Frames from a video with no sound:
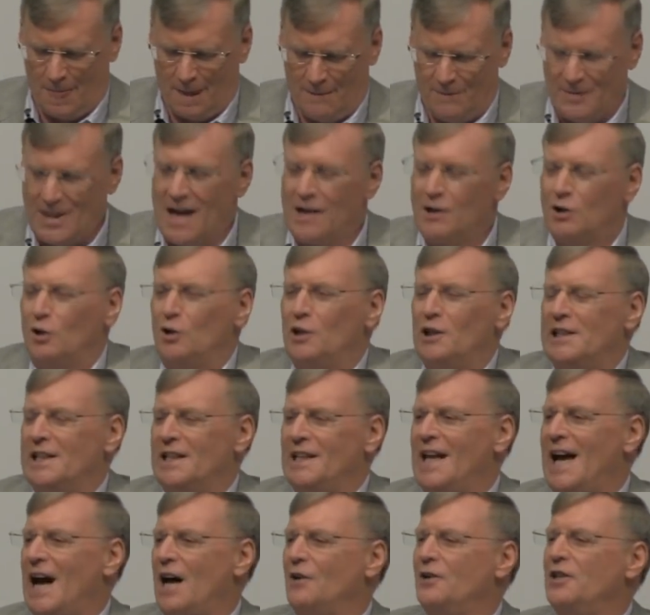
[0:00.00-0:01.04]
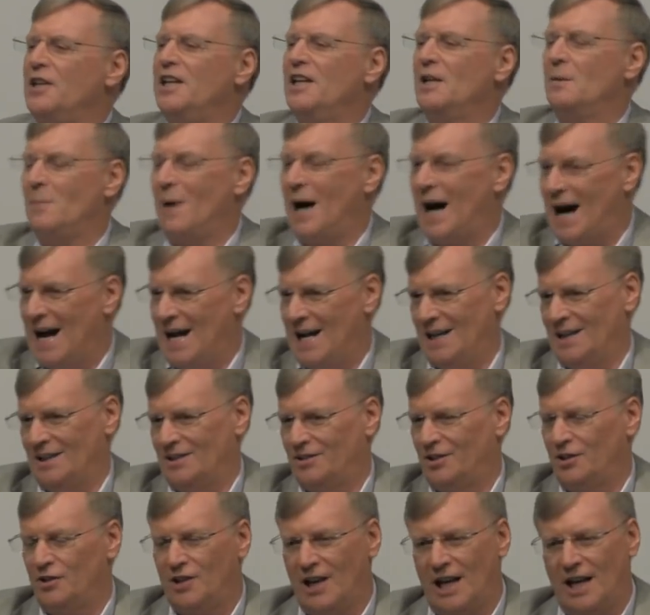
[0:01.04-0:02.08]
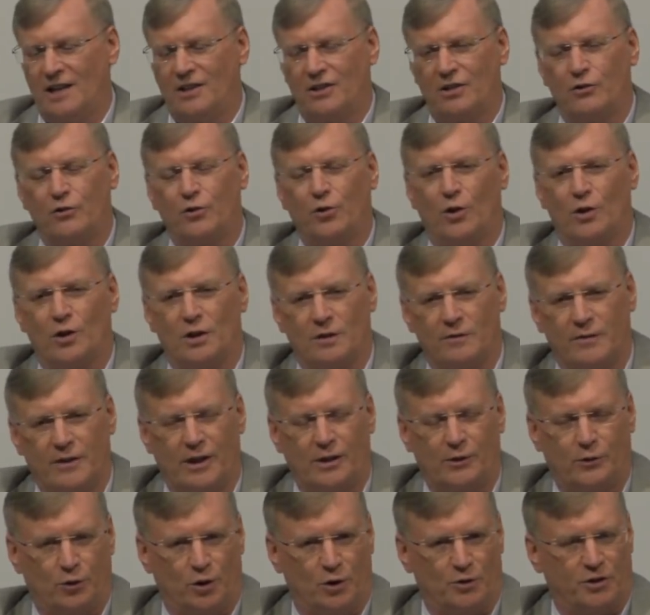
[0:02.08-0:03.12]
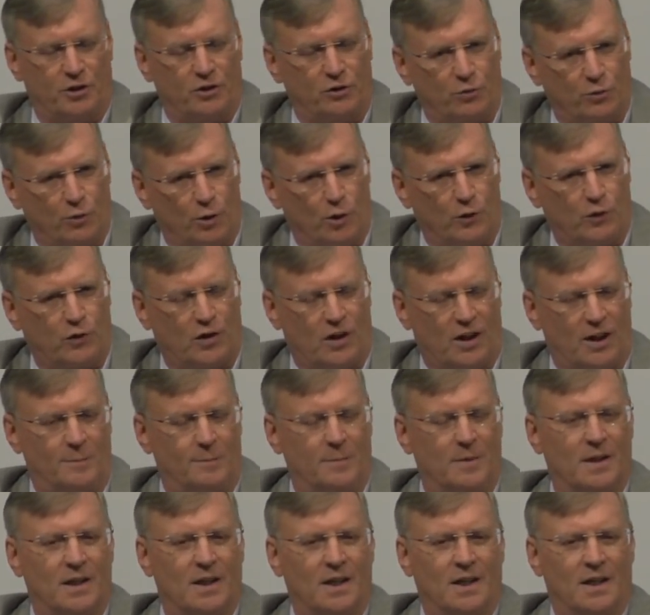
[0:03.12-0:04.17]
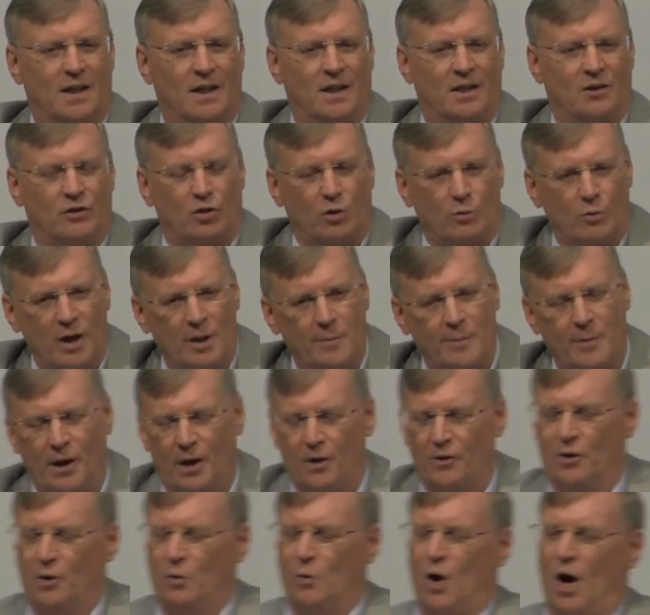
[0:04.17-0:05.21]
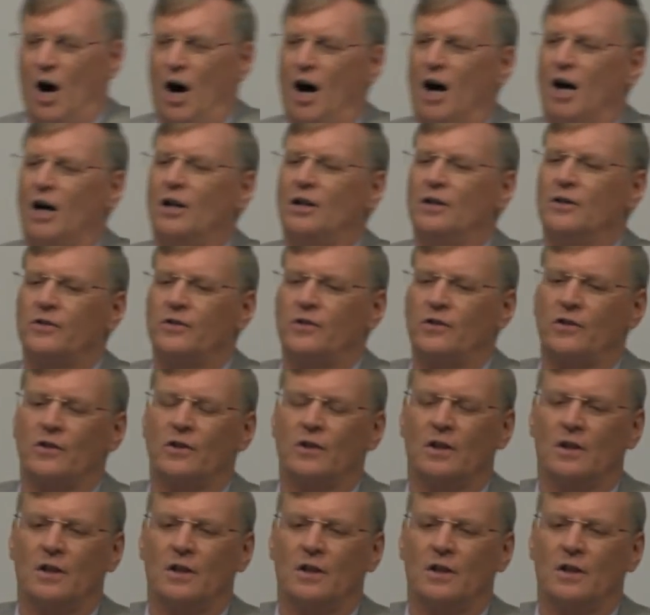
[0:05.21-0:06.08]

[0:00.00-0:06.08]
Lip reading: not only allowed Nehemiah to take the children of Israel to Jerusalem to rebuild the walls,